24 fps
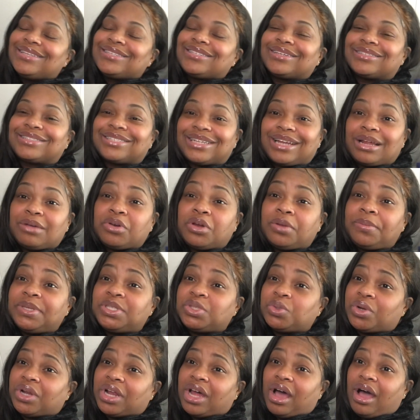So today I'm going to be
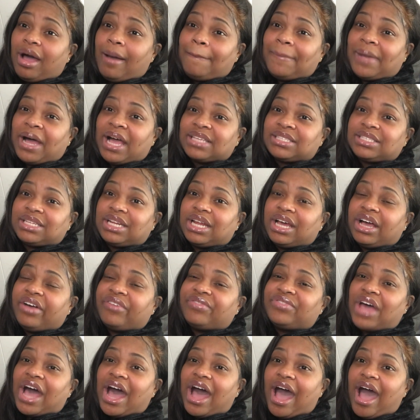doing an unboxing of
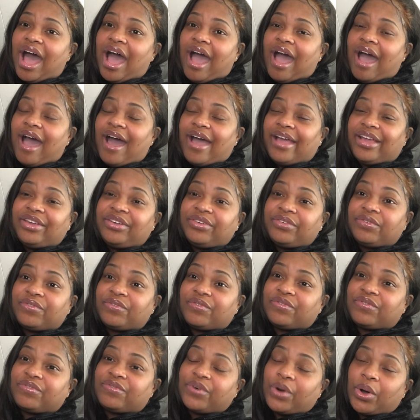the
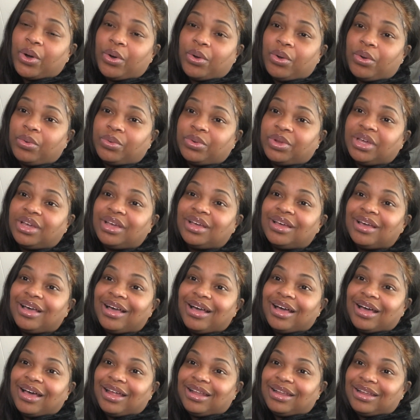iPhone
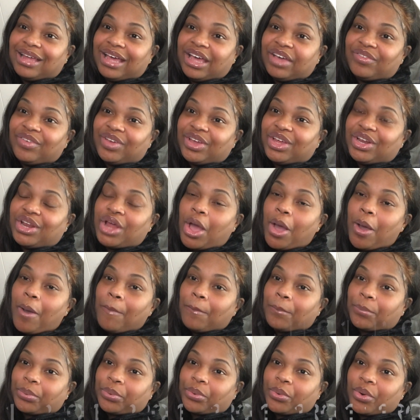11
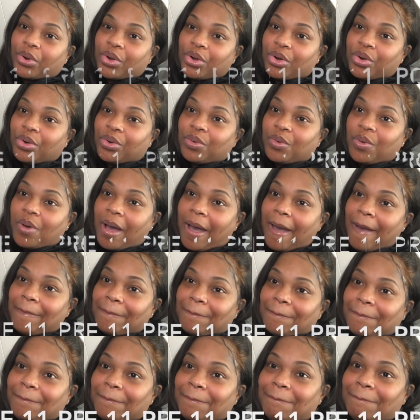Pro
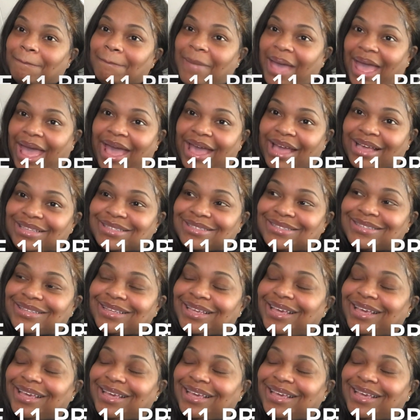Max